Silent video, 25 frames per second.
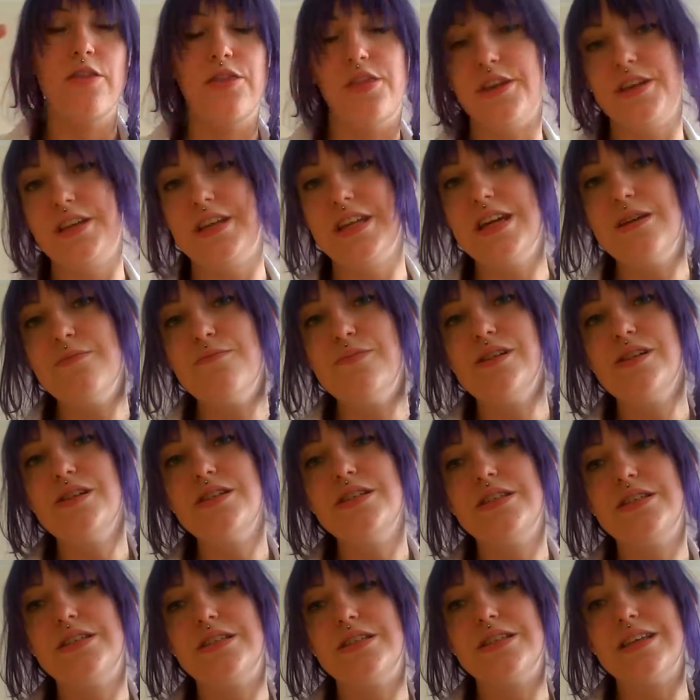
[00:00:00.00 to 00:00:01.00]
The
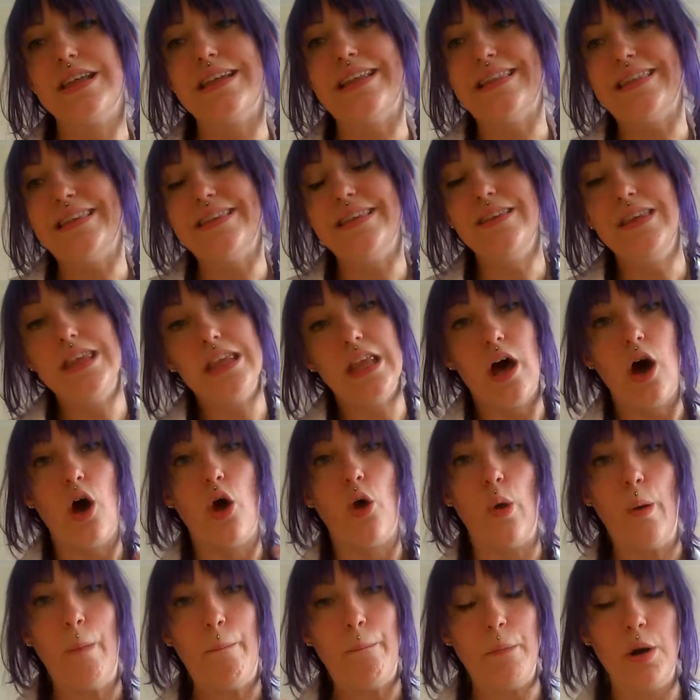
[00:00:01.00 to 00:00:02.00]
demons
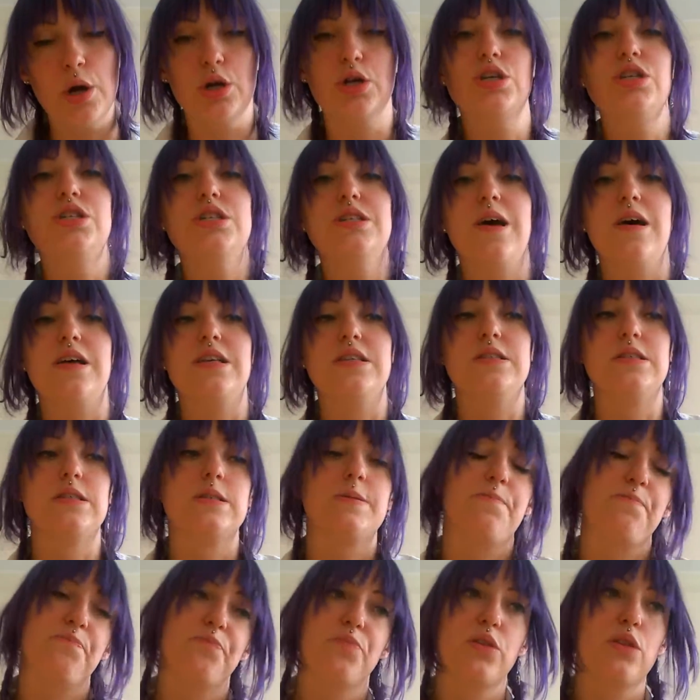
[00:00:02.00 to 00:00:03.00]
are among us
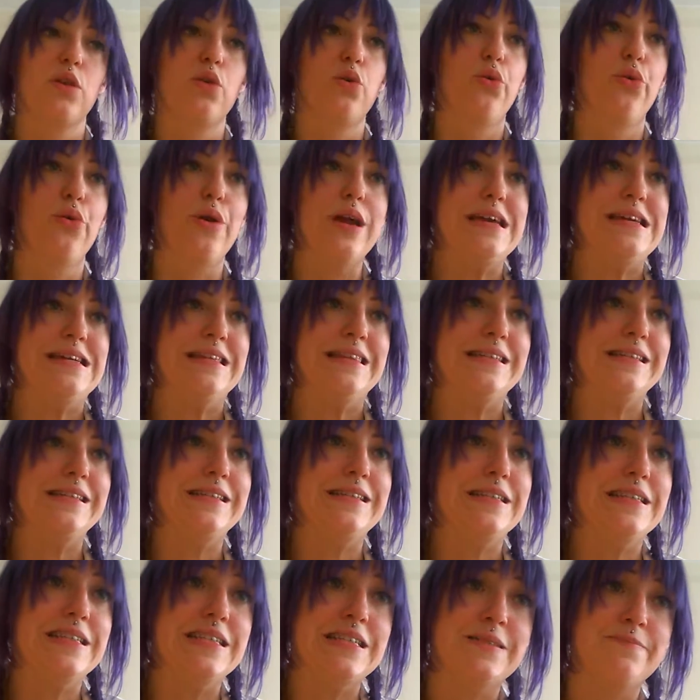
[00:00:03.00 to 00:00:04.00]
has created
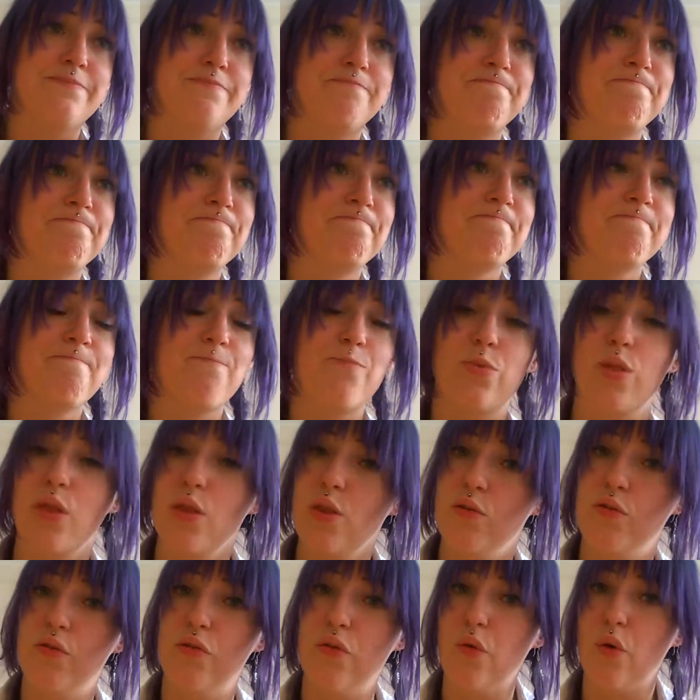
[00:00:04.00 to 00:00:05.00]

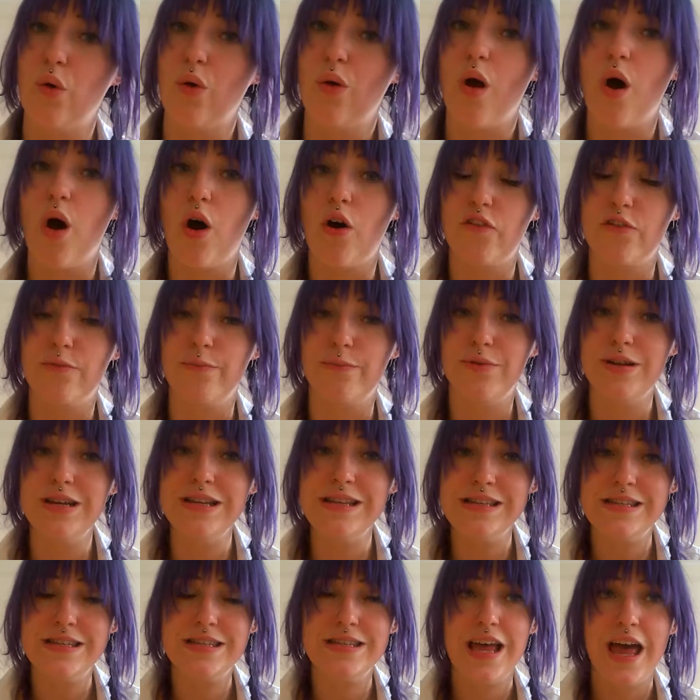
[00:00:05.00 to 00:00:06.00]
4
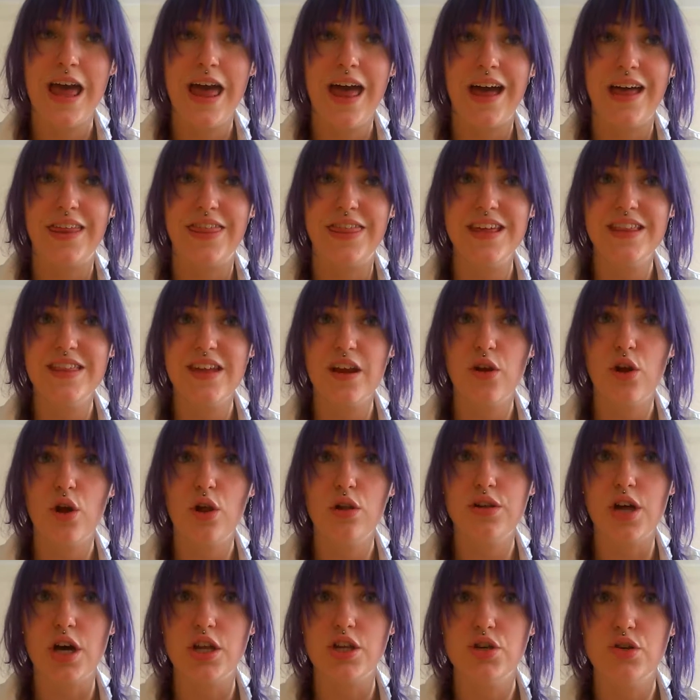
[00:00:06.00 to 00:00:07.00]
half-breeds. I think they're
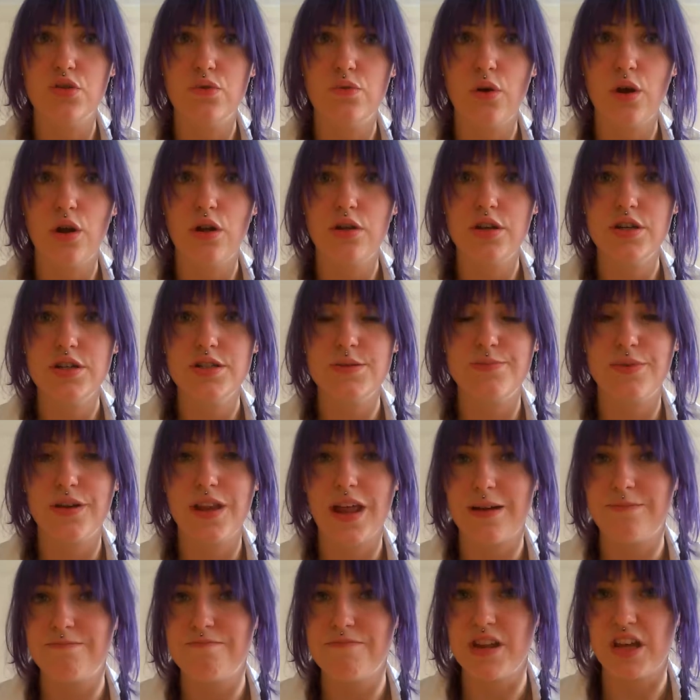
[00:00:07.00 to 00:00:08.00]
called underworlders, but
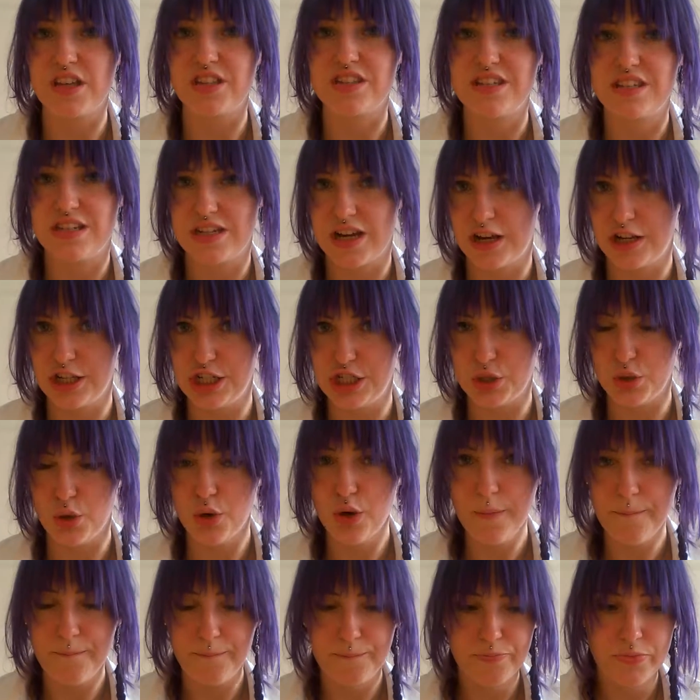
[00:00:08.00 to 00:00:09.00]
I'm not entirely
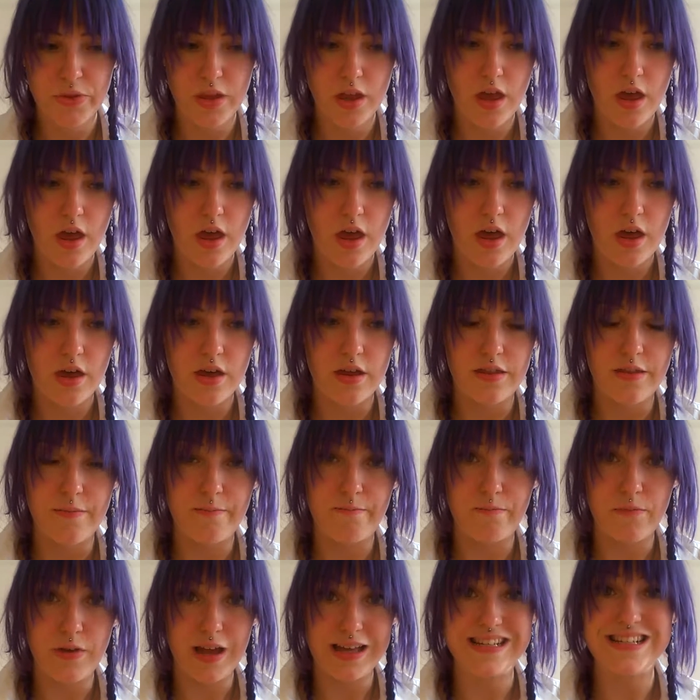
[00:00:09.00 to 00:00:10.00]
sure.
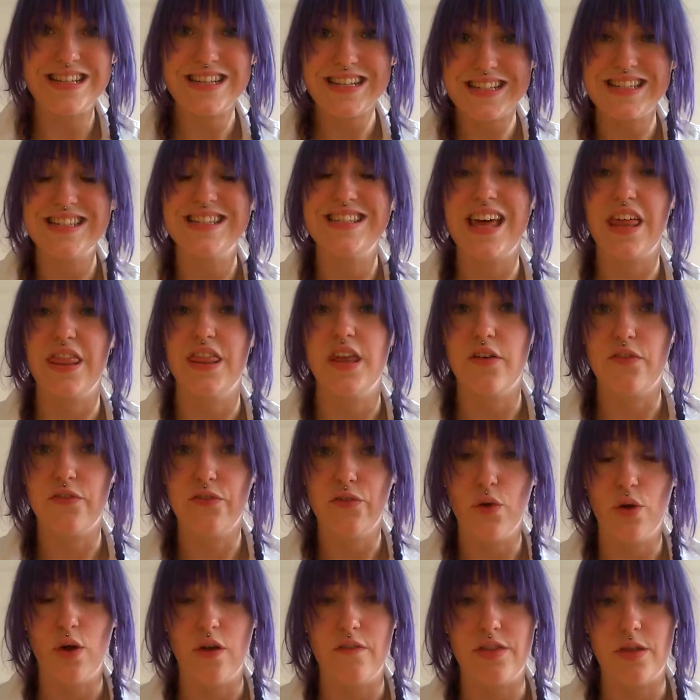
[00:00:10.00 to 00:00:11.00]
And as I said, there are
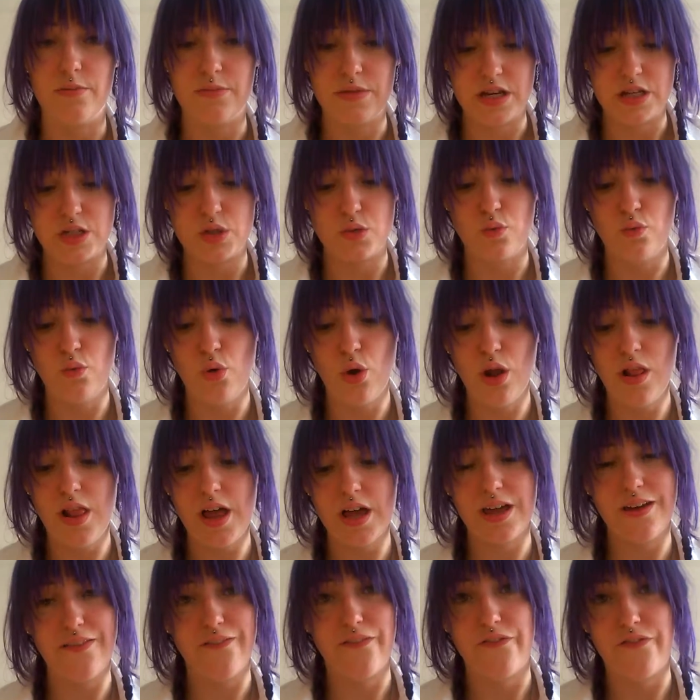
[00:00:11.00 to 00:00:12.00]
4 of them. There's
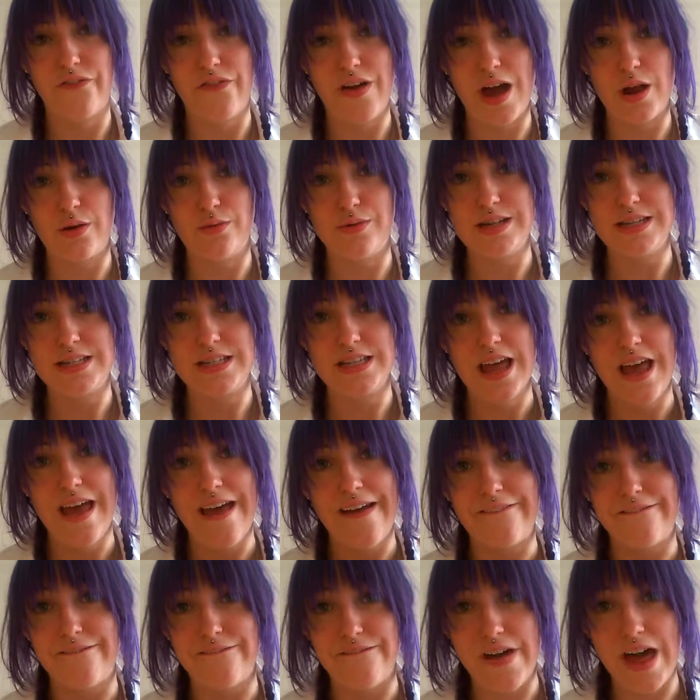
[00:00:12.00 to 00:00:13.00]
warlock, fairies,
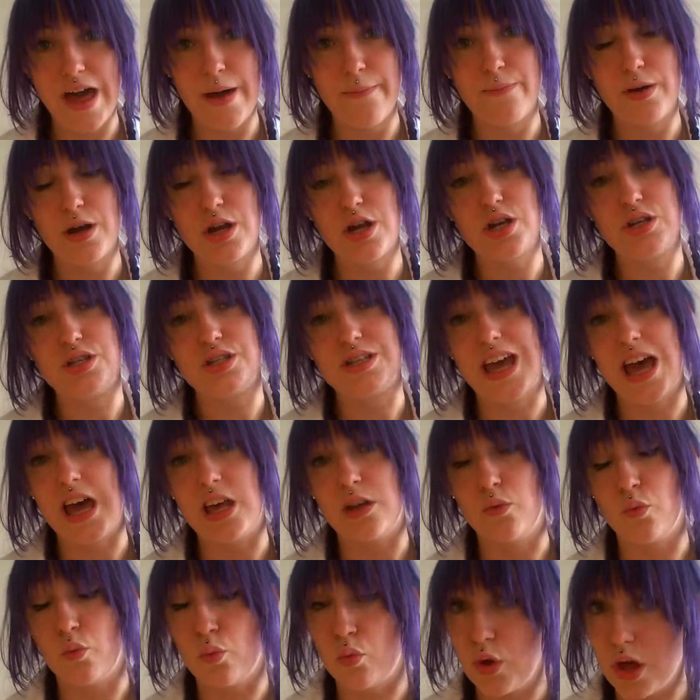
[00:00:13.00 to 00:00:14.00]
vampires,
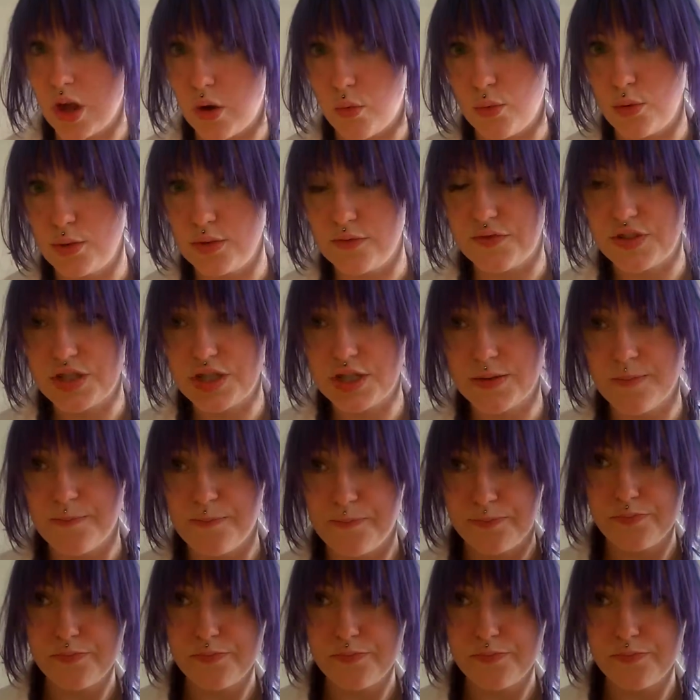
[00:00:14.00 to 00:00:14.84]
and werewolves.